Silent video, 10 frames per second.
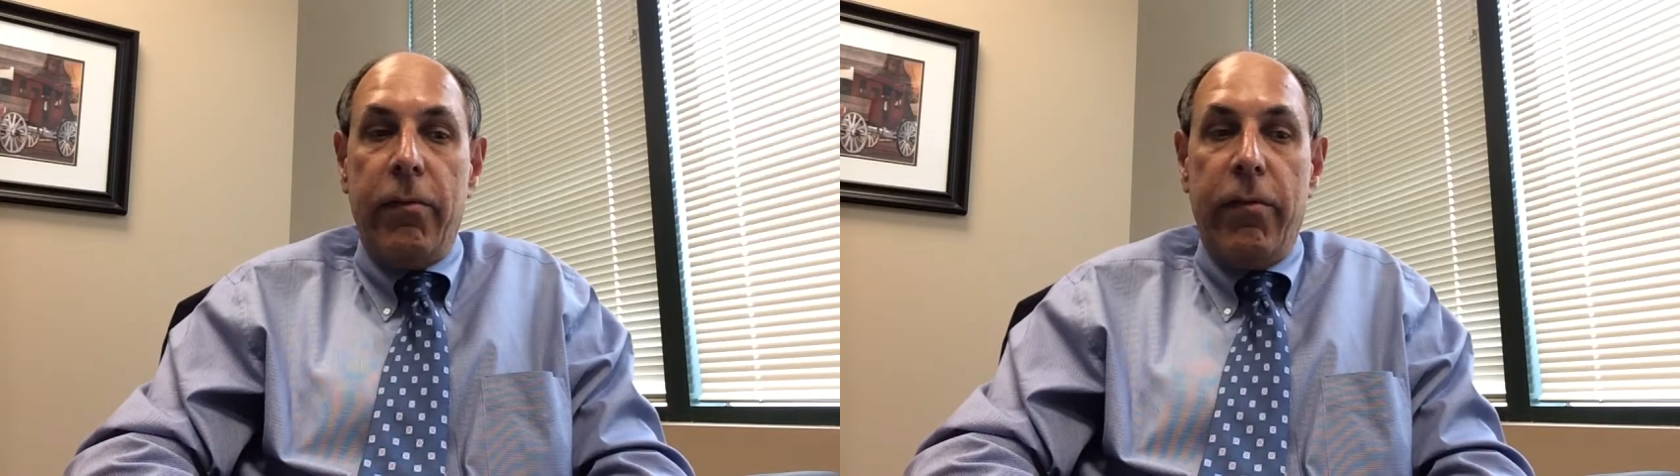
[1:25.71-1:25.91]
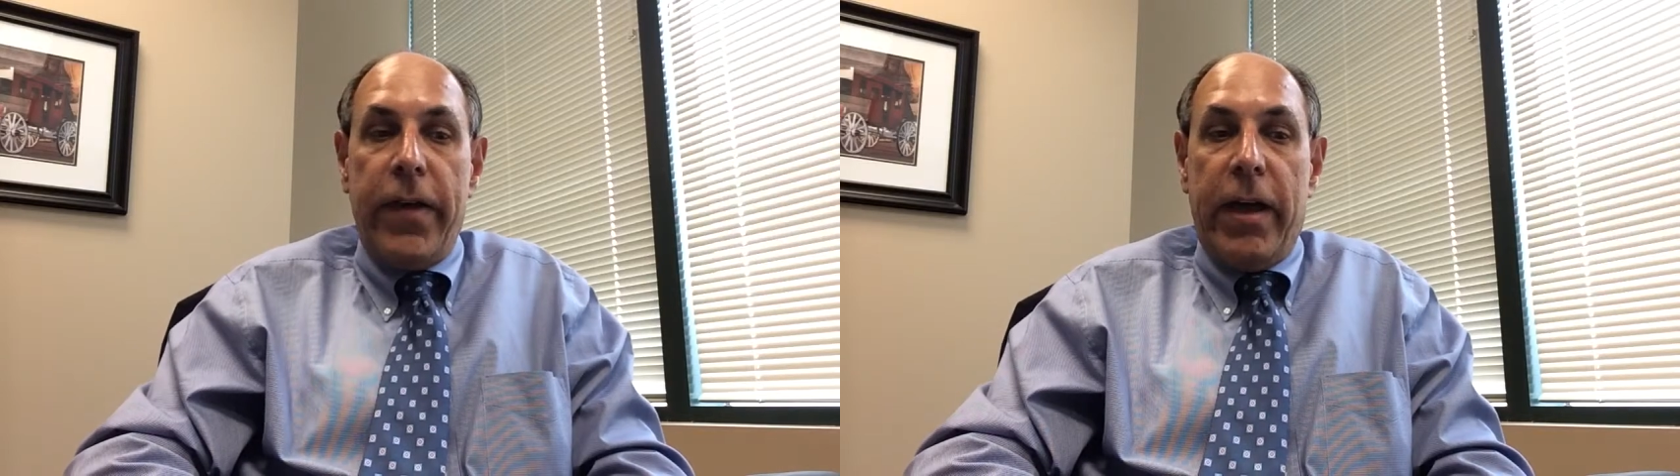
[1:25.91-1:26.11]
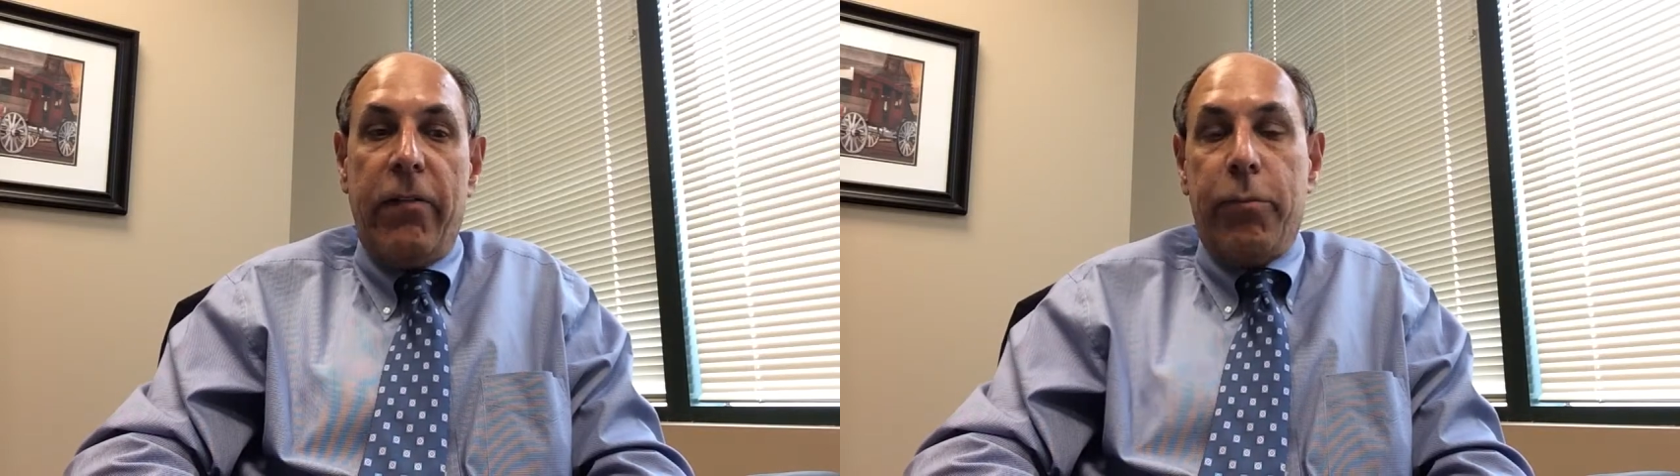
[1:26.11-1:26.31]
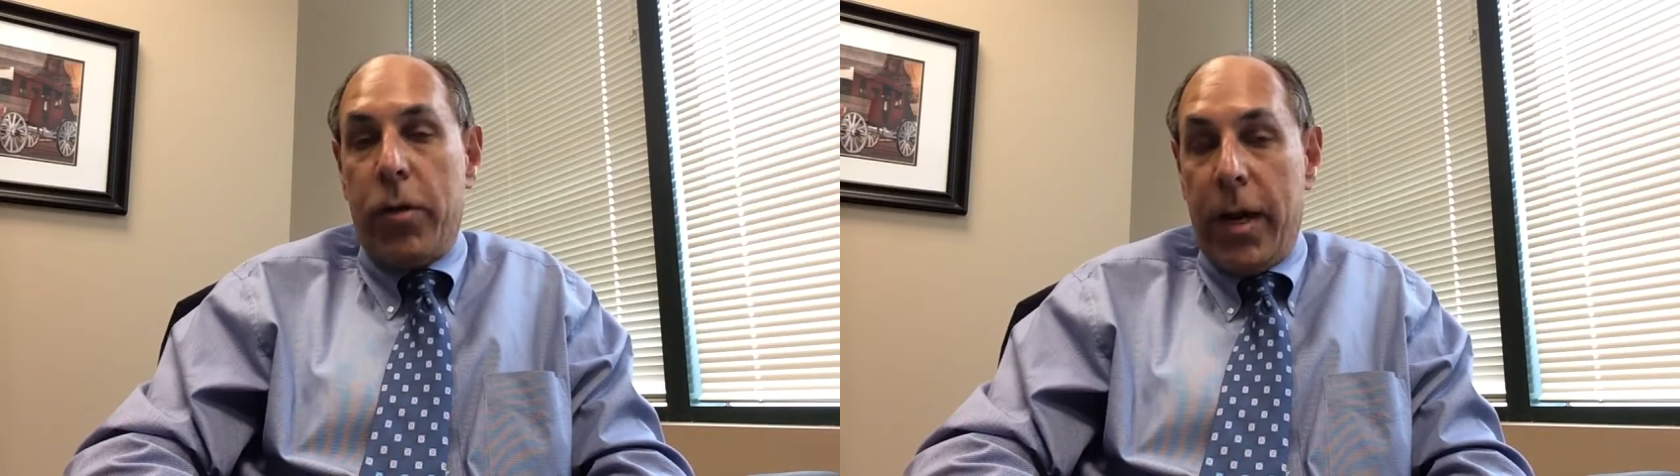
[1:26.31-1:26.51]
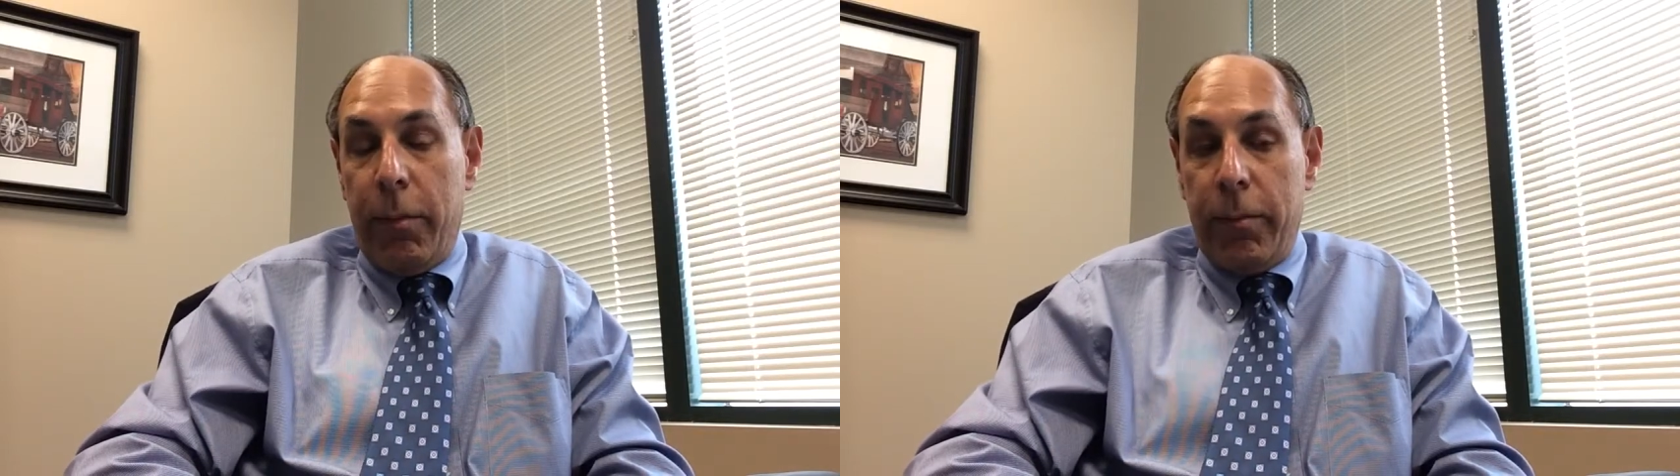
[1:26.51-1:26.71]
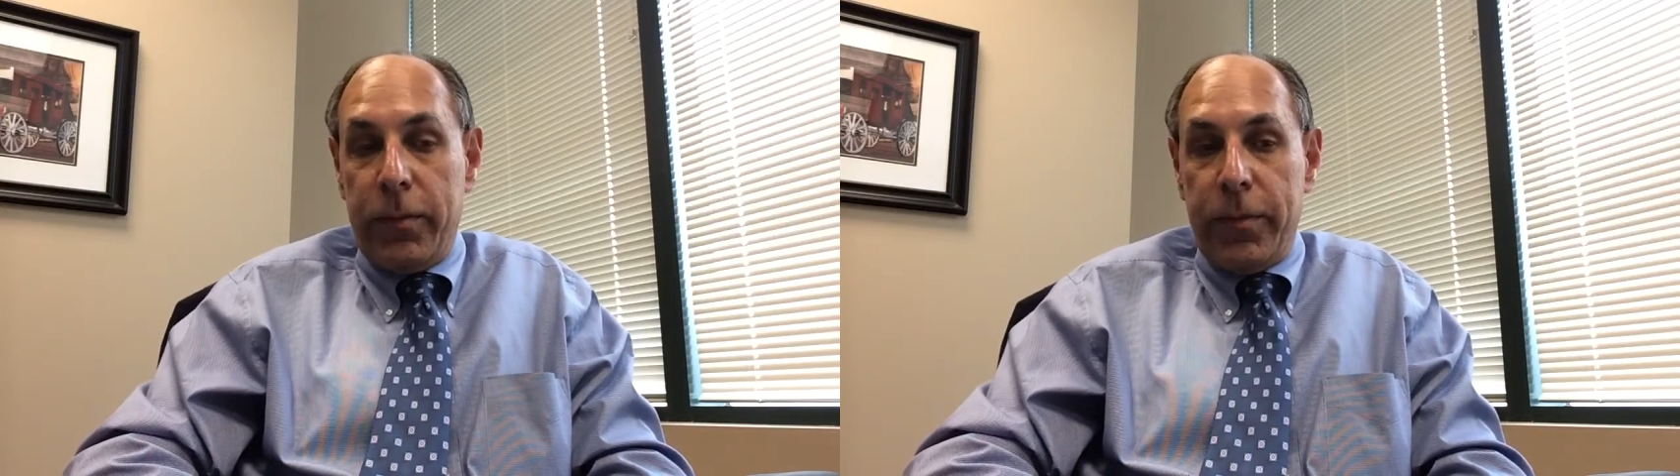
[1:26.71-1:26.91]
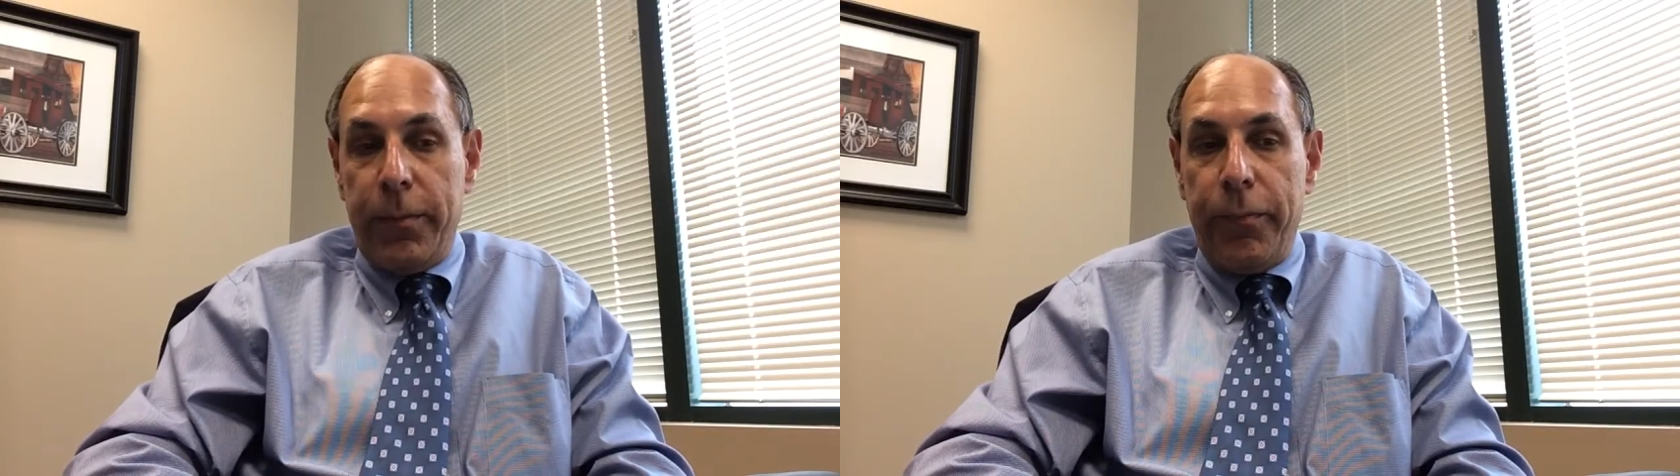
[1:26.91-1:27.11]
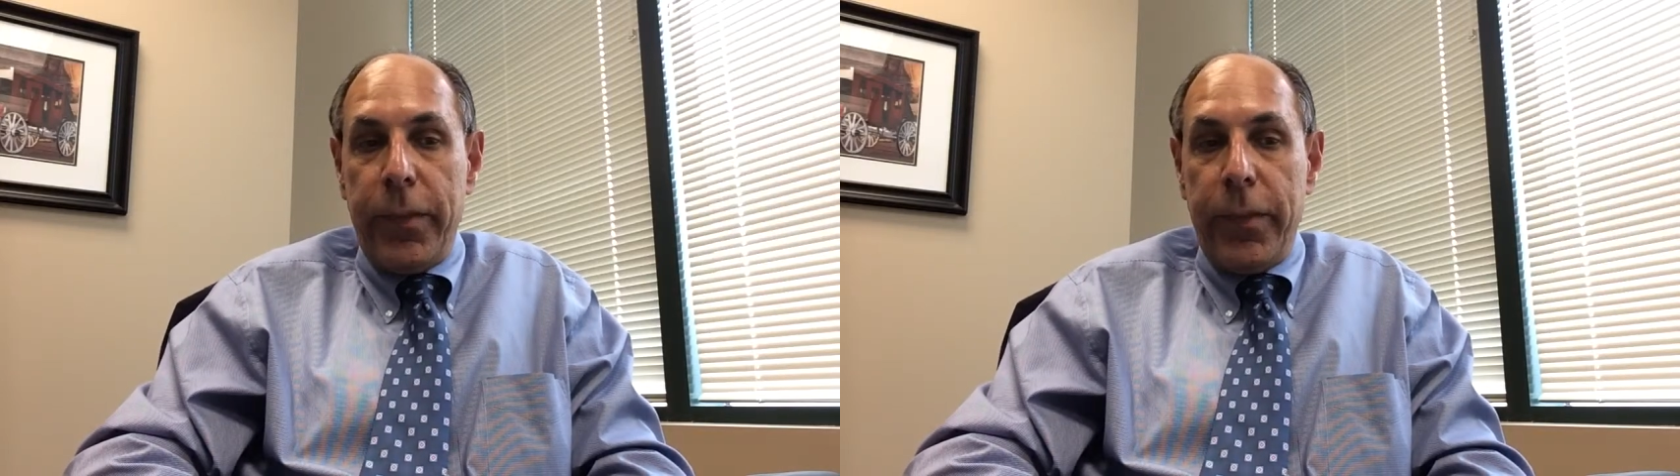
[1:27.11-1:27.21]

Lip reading: valve problems.